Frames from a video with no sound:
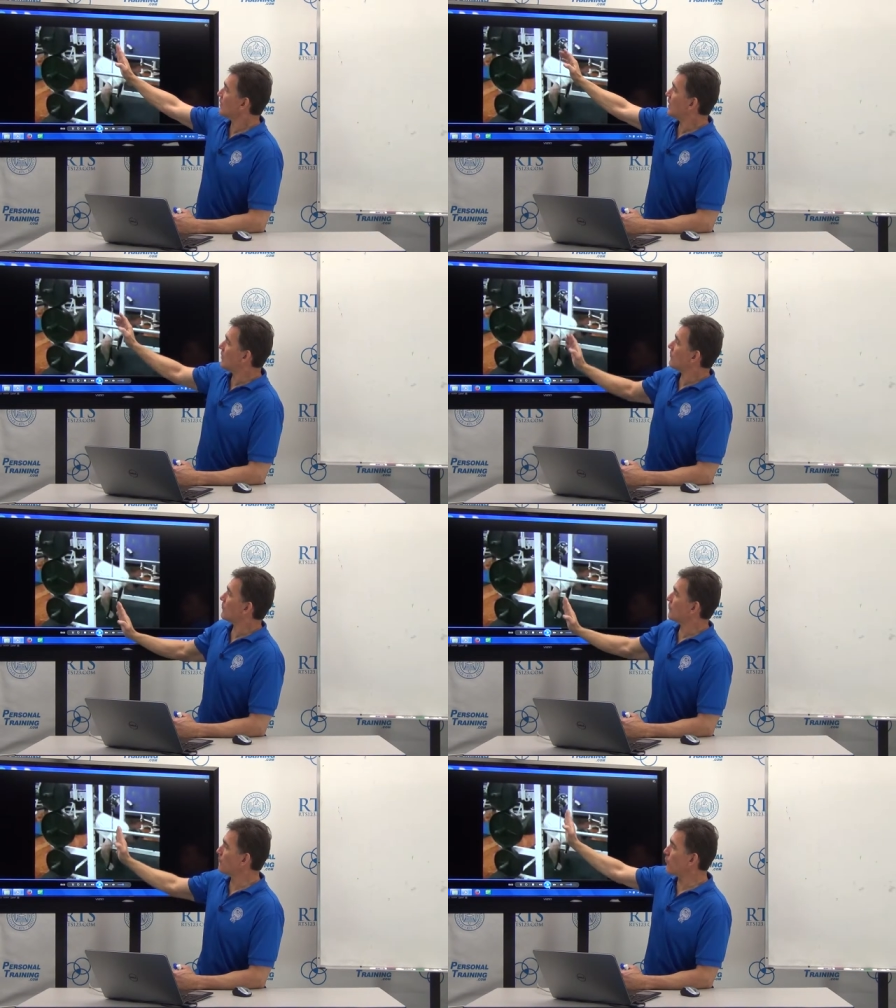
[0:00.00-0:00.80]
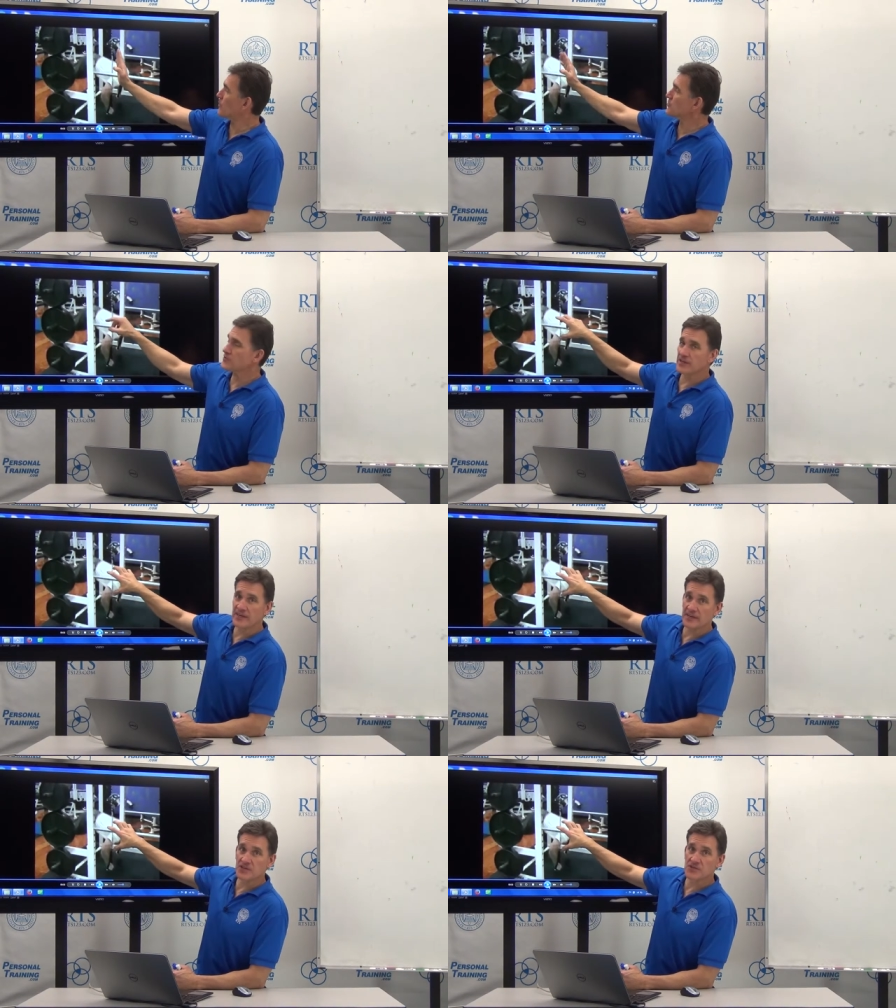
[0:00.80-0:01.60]
of the force that
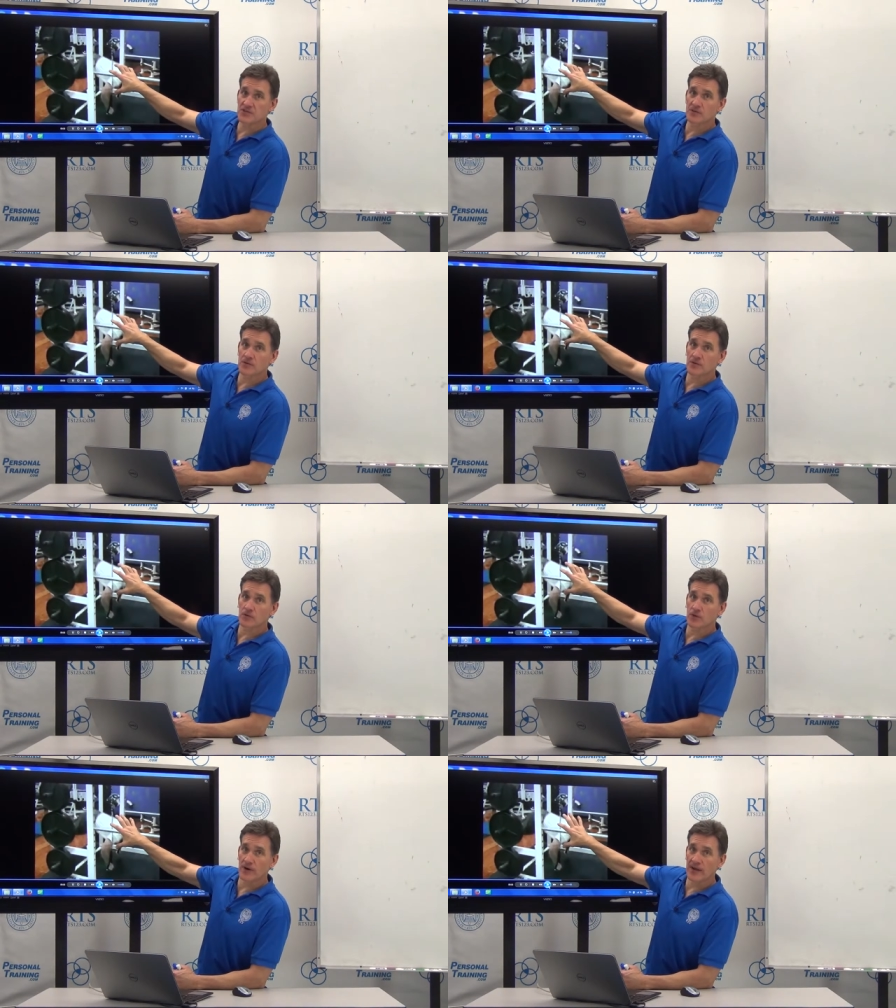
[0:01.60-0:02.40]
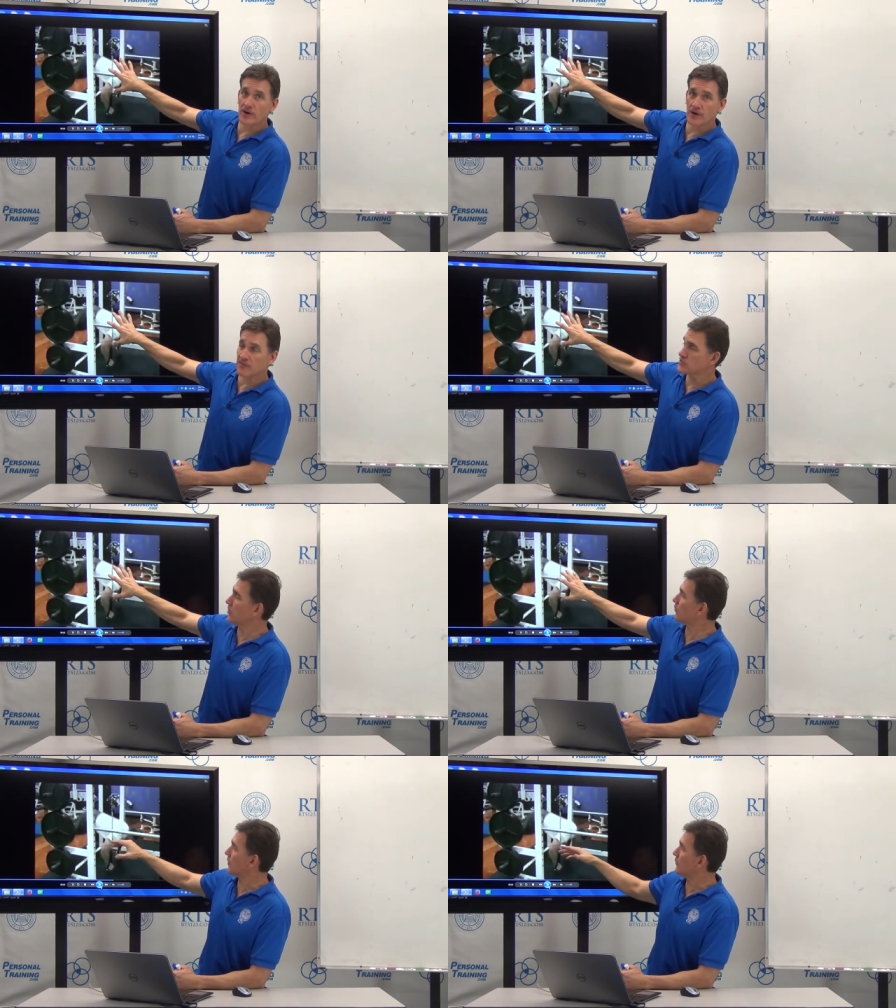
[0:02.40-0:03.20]
he's creating around the
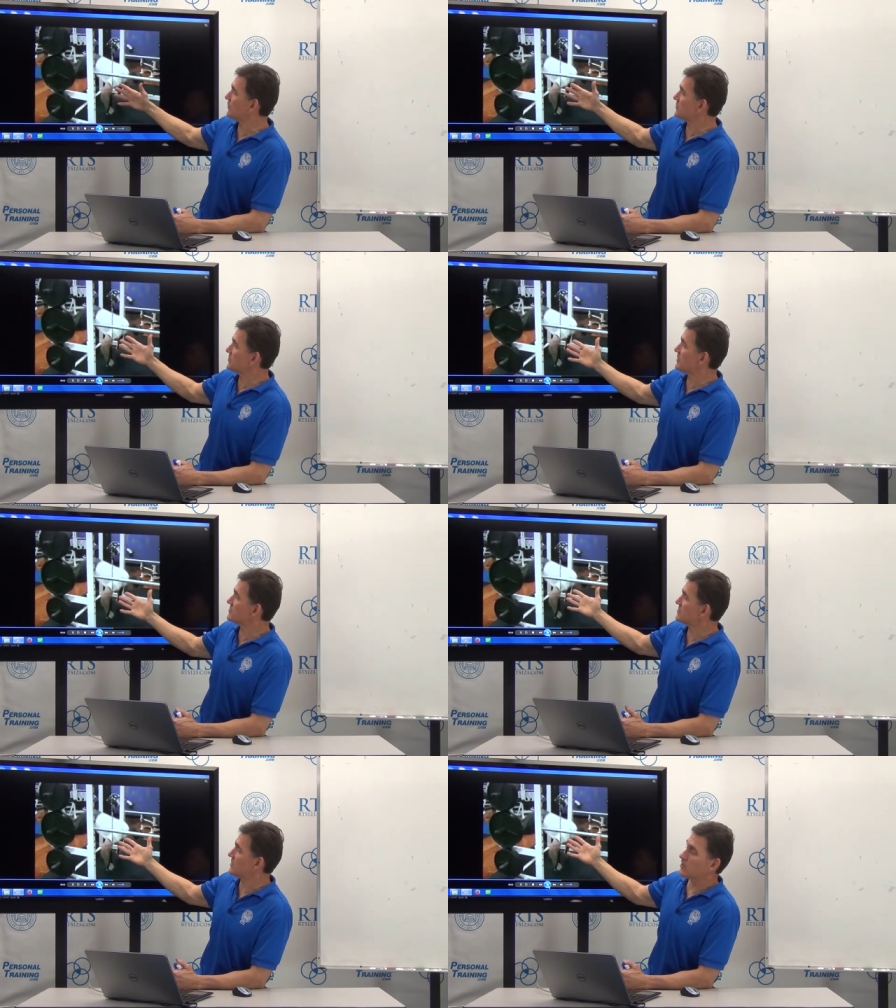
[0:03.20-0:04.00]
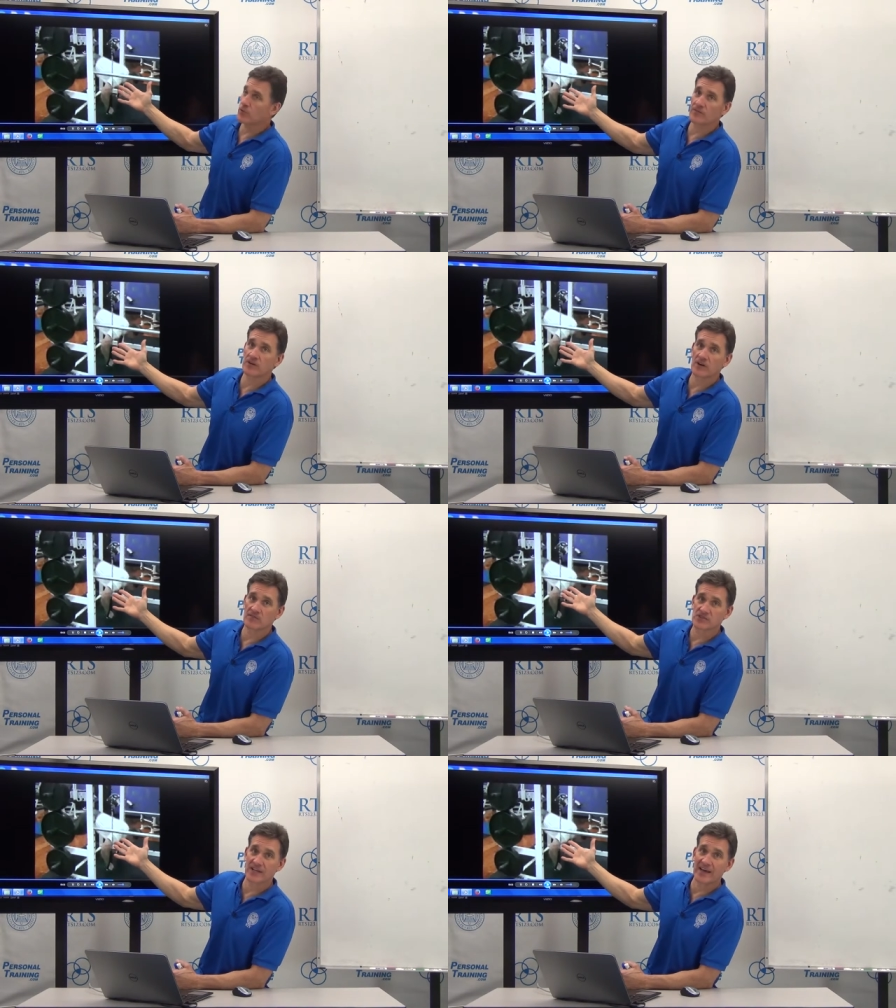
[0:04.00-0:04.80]
shoulder? And what this is is the equivalent of
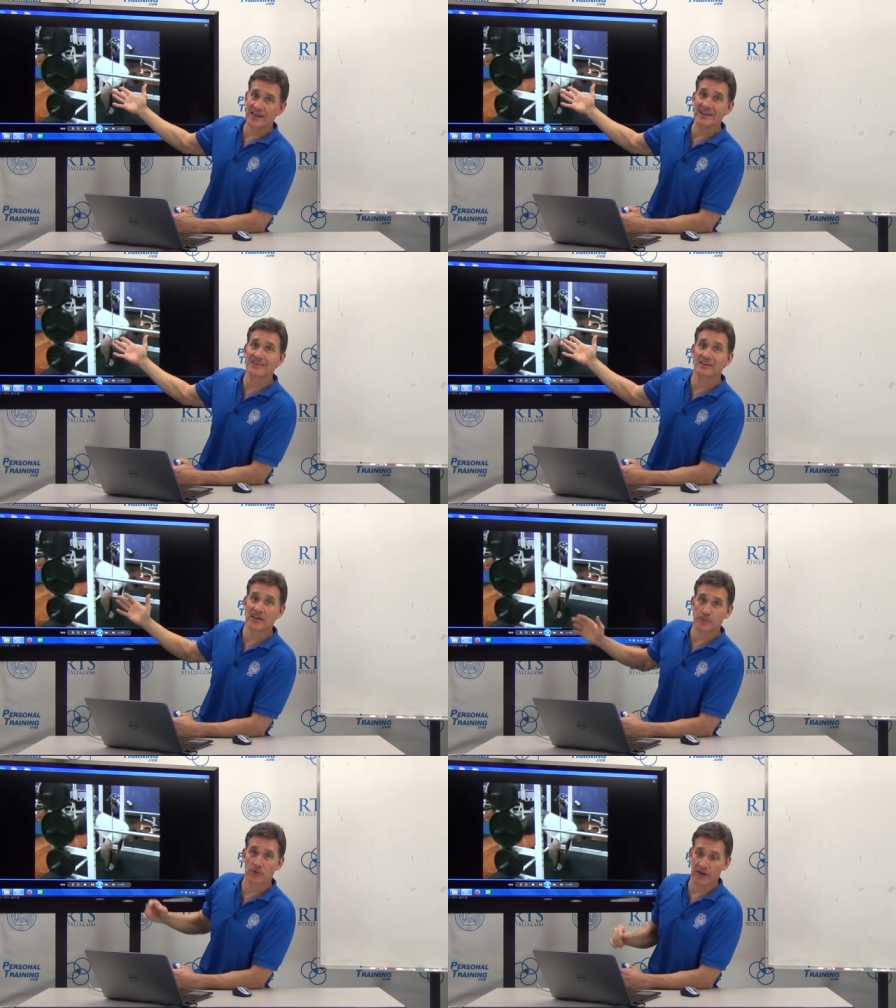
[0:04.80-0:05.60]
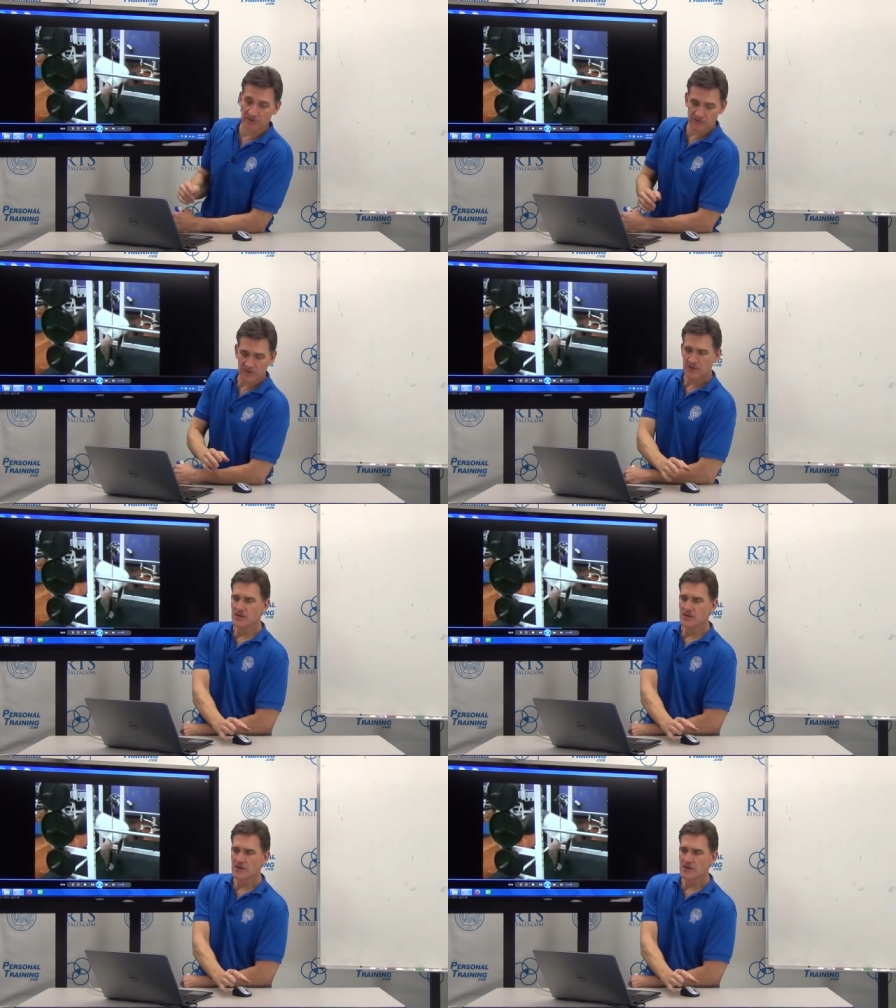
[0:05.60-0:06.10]
a slight incline press.